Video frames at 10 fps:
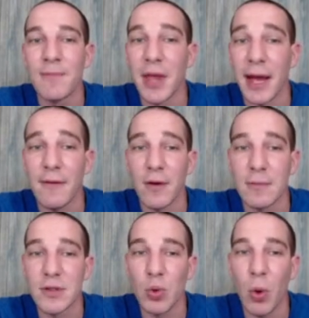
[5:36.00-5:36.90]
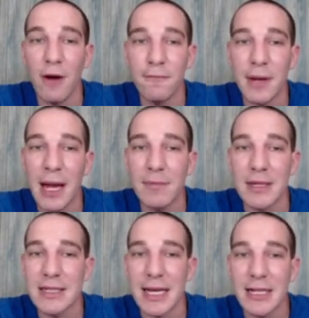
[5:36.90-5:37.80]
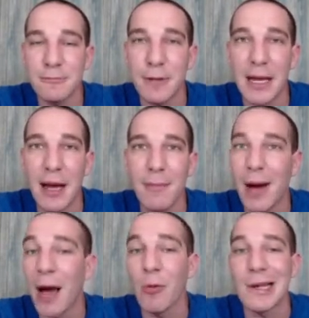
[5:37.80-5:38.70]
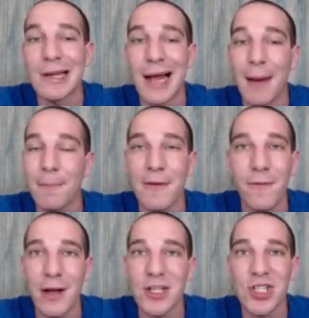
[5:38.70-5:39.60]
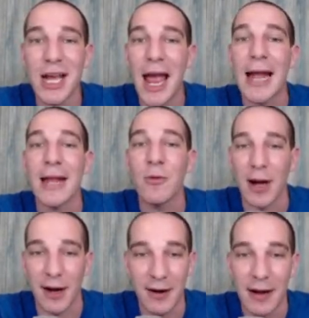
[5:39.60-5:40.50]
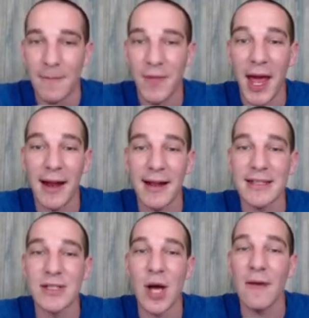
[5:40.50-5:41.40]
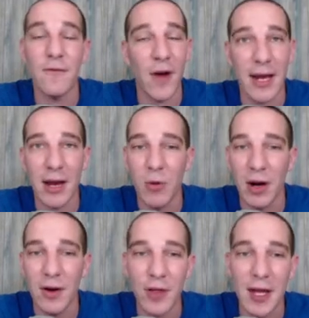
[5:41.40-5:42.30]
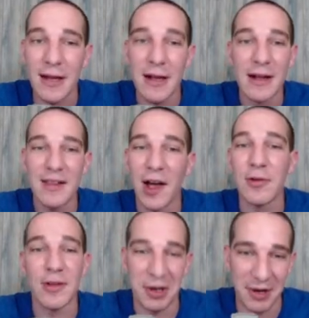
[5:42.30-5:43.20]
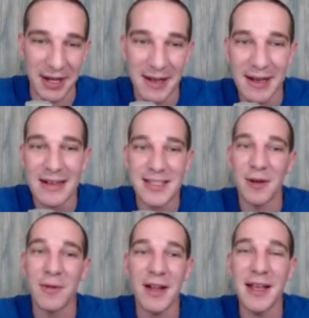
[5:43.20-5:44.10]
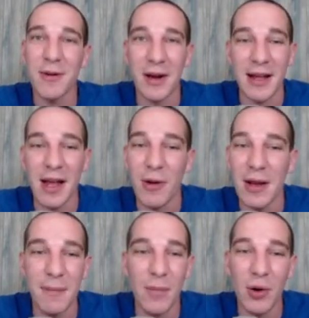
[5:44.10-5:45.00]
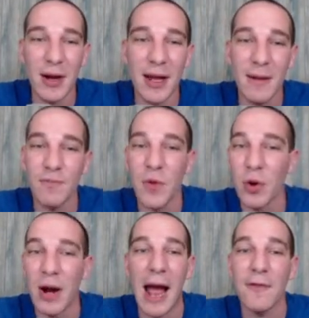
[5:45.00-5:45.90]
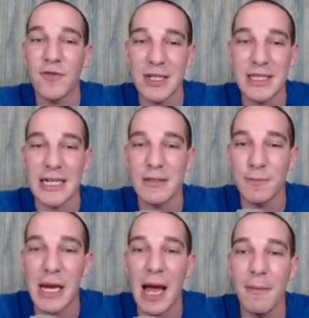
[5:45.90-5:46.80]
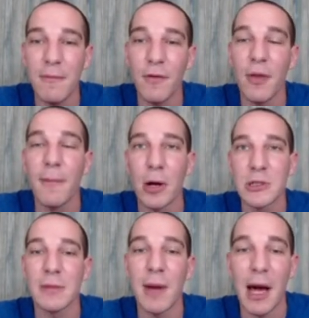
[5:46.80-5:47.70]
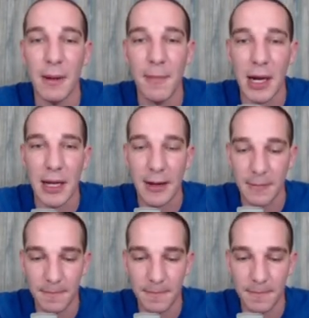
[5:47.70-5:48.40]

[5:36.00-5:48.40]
Like from 12 p.m. to 6 p.m., I would not be fishing anywhere. That is not fucking worth it. Don't do it. So, really, you want to go in the morning or after 6 p.m. for the most amount of money